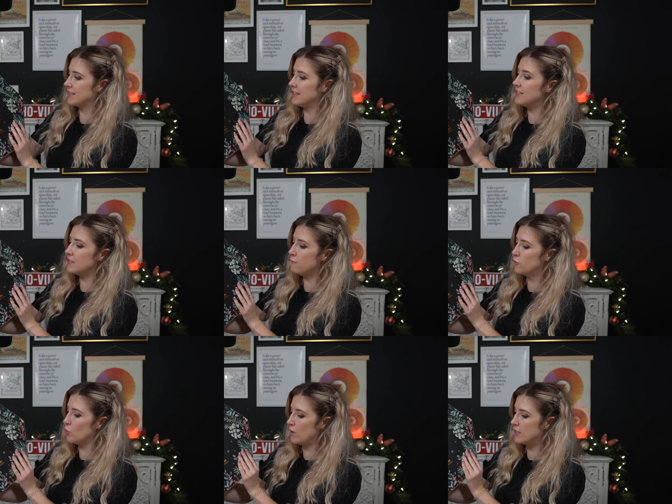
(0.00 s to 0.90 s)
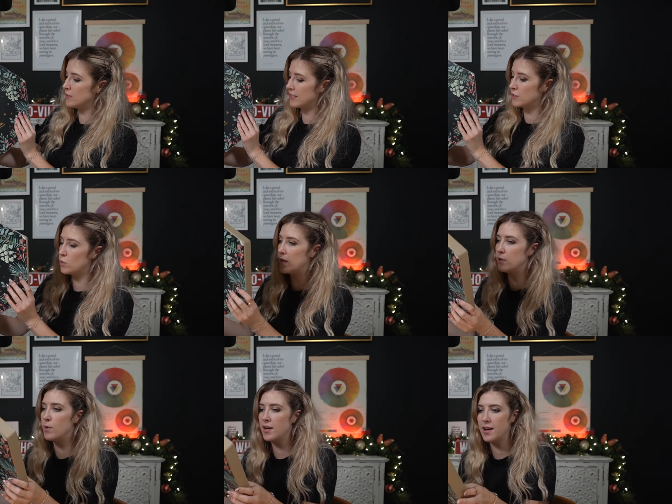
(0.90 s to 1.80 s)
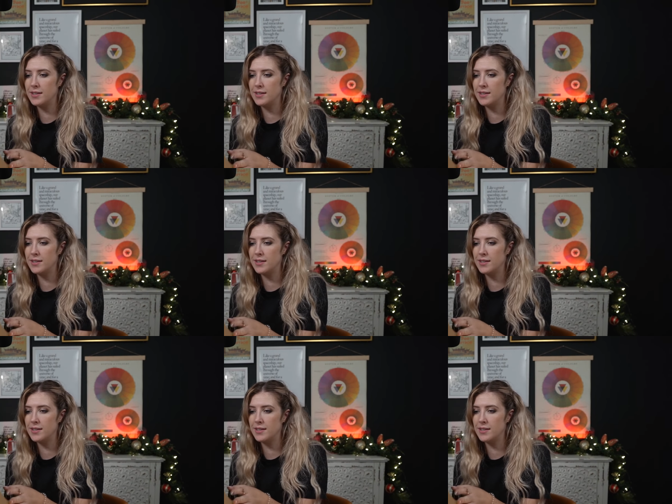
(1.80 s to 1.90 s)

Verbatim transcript: The Season of Joy two thousand twenty-one,